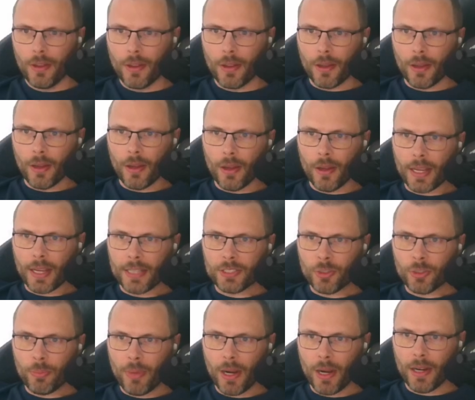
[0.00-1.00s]
Okay,
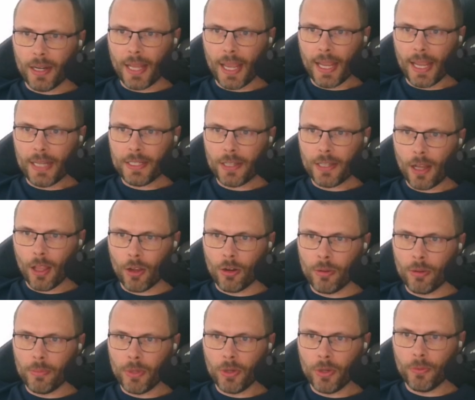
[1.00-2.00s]
so part A,
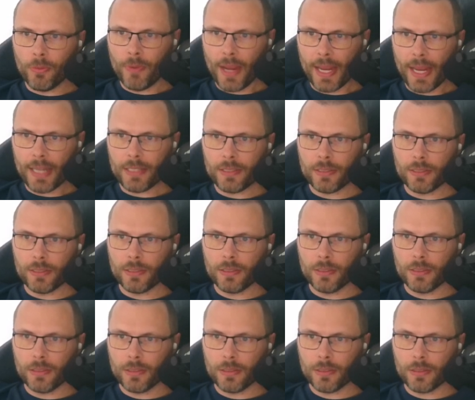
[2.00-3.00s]
tolerable rate
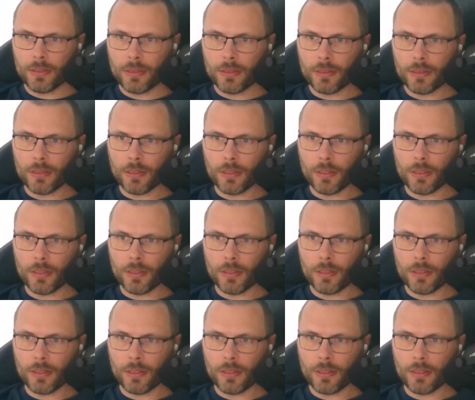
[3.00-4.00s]

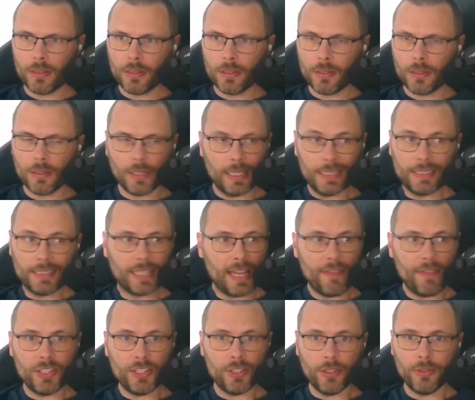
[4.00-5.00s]
is
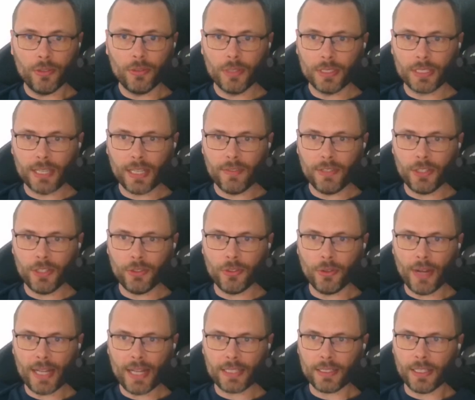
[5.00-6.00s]
given to you. It's given to you
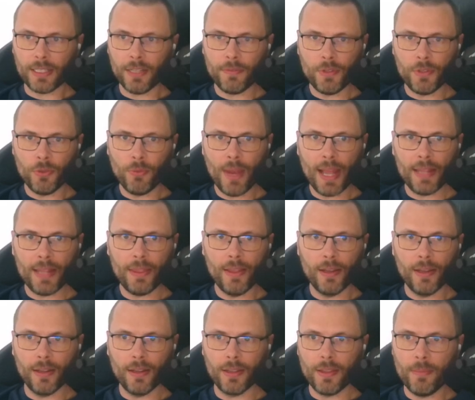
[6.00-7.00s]
directly. If you read
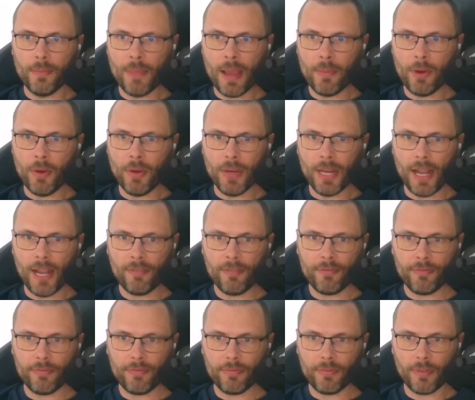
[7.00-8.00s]
the memo
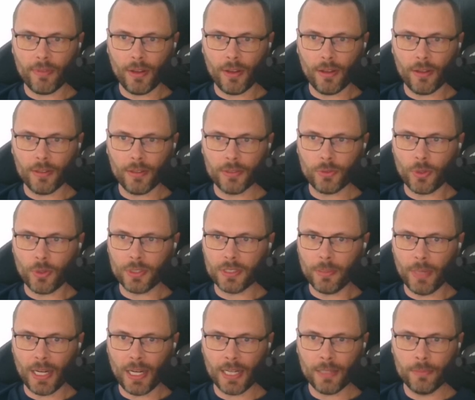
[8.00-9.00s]
enough towards
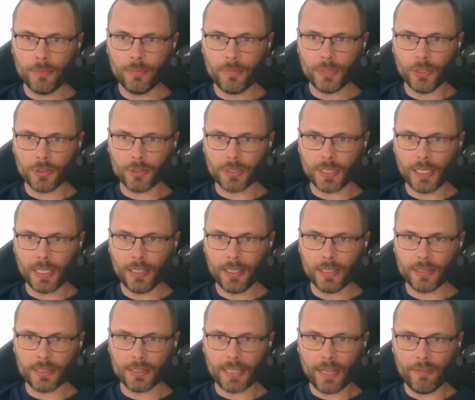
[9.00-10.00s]
the bottom, you'll see
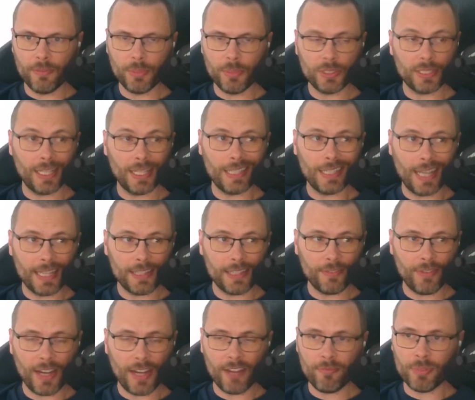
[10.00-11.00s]
it's 7%, not the
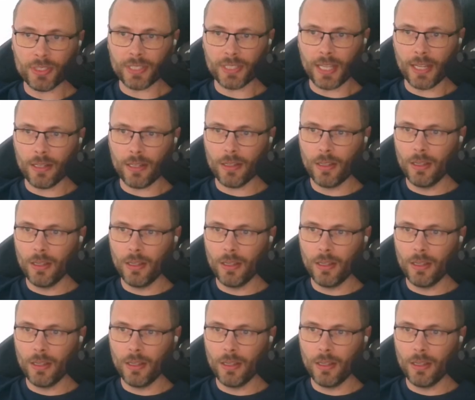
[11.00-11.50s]
5%.